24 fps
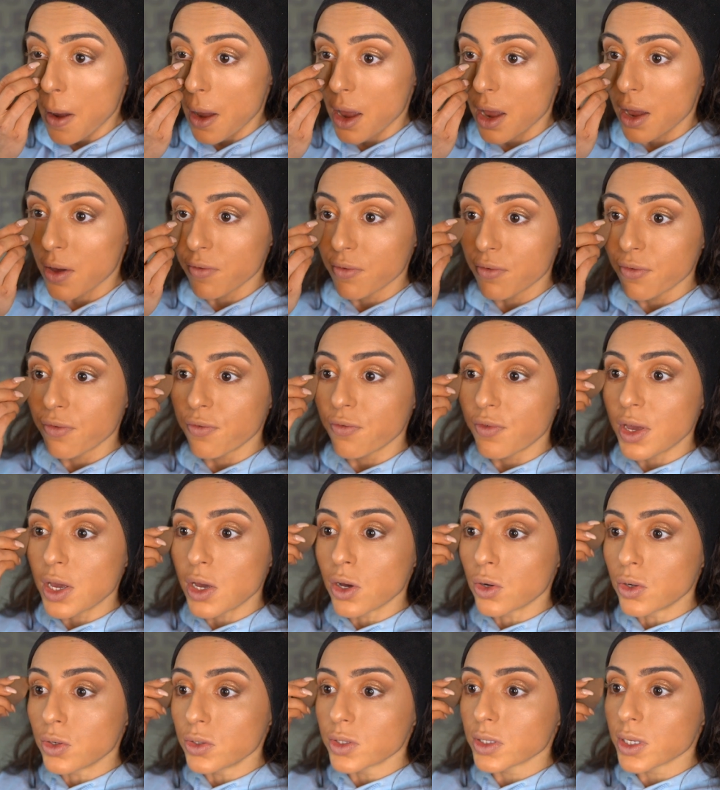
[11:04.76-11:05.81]
it
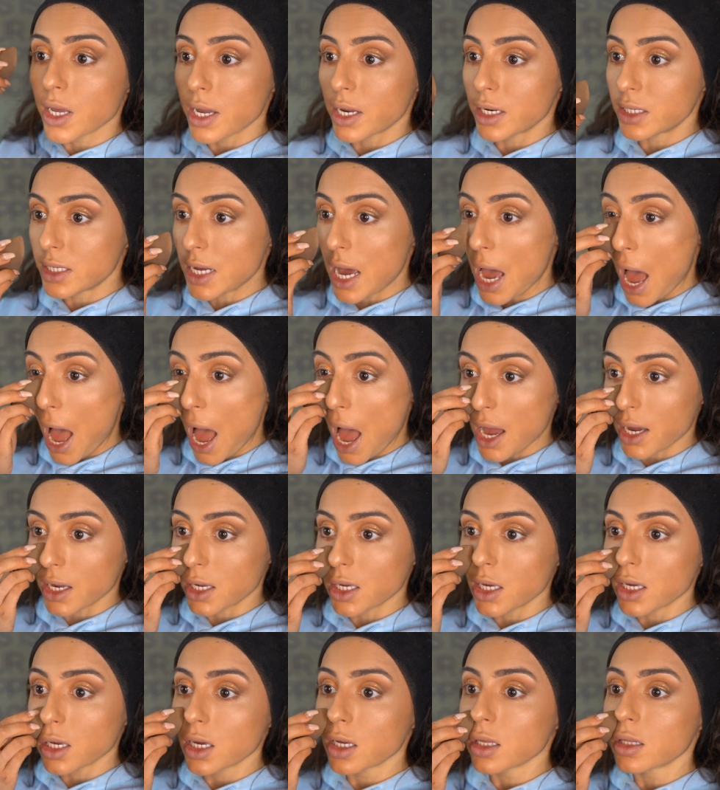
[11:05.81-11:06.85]
feels like
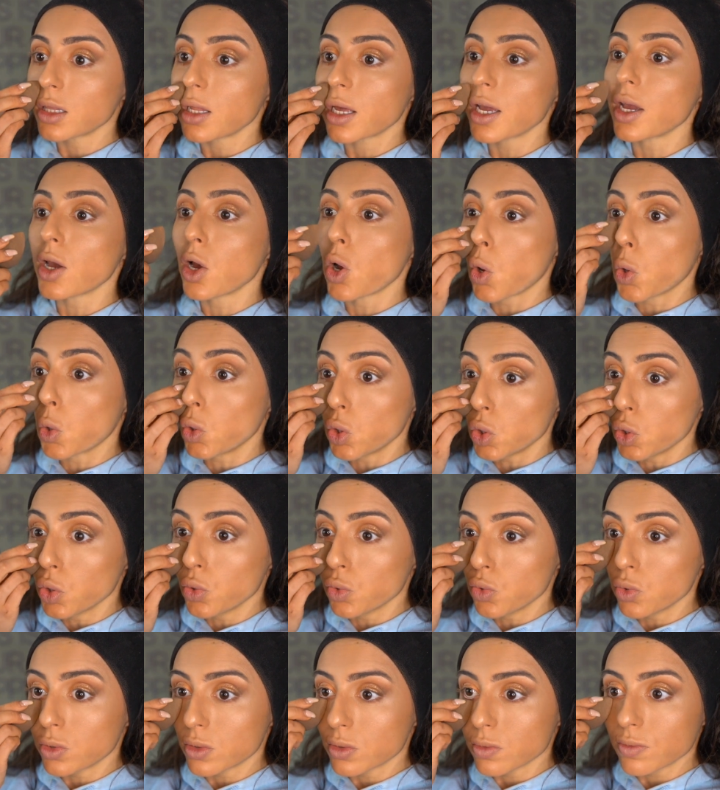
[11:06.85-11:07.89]
tacky, like
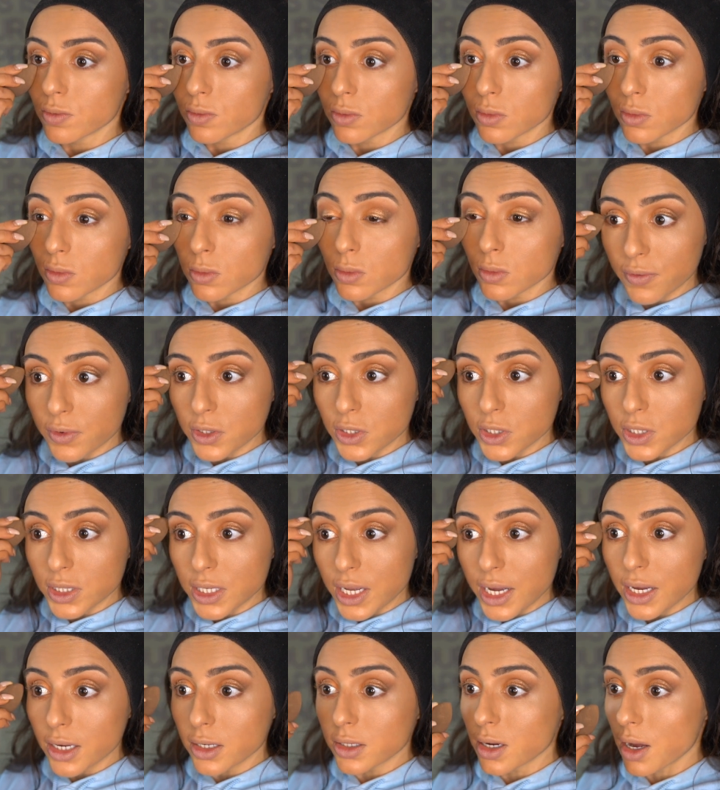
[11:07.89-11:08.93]
glue. For
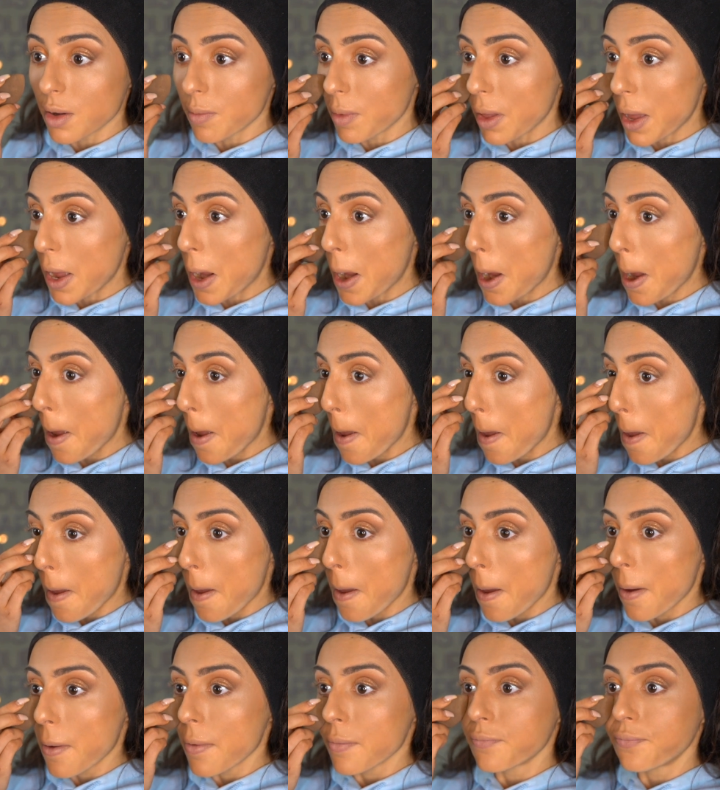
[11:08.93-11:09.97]
stage, I'm like,
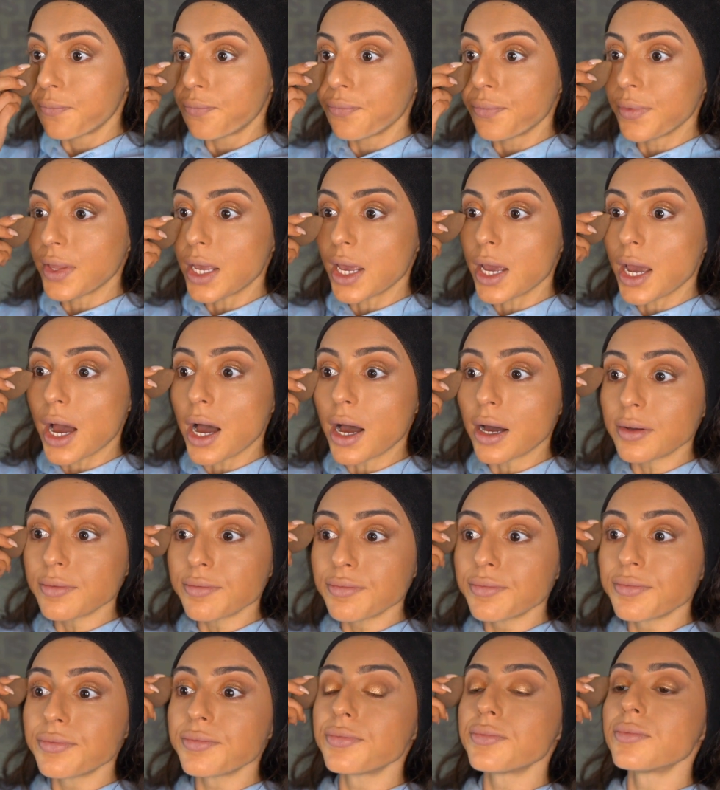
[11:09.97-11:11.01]
yeah,
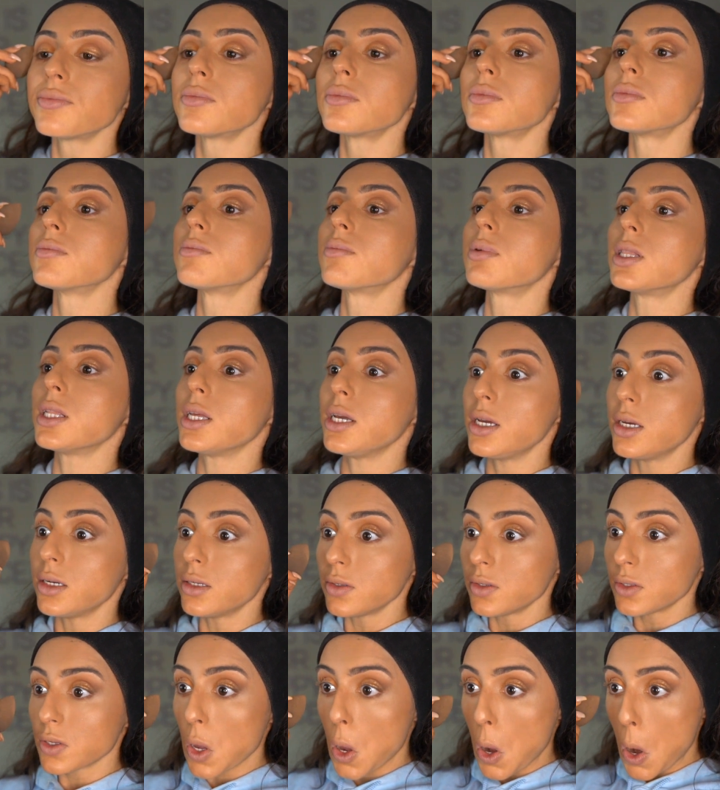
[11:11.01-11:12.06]

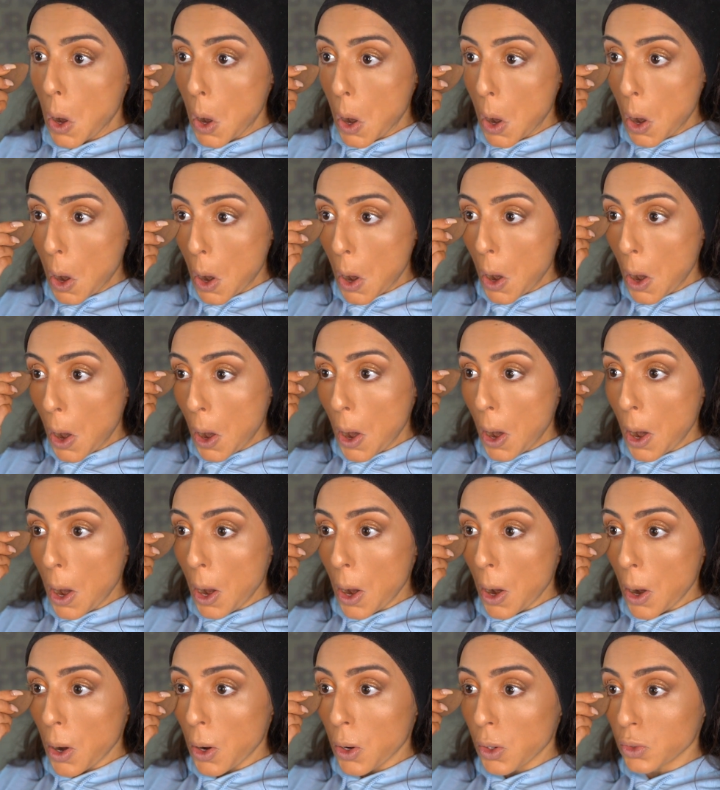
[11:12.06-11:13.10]
please,
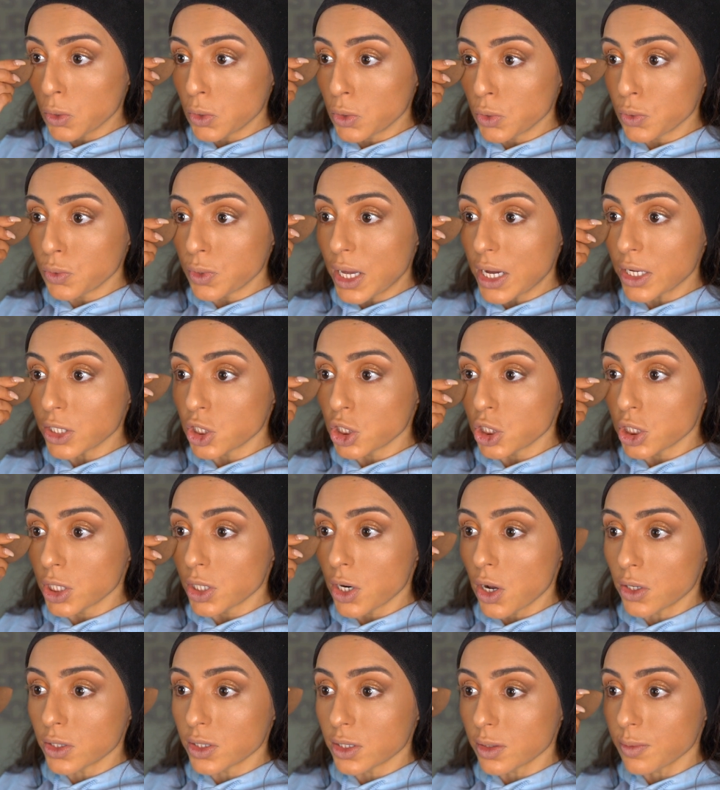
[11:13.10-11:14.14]
glue that shit
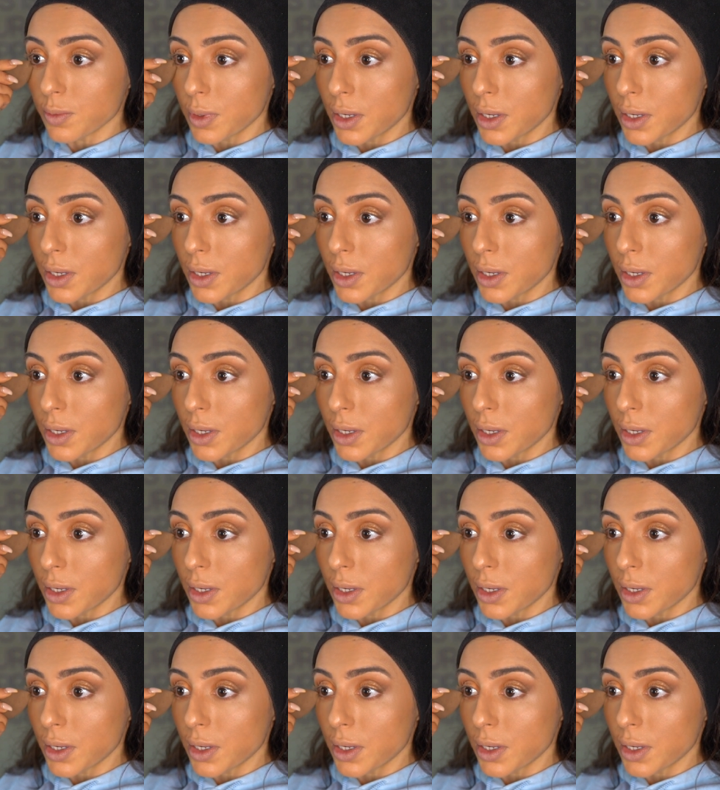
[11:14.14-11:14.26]
onto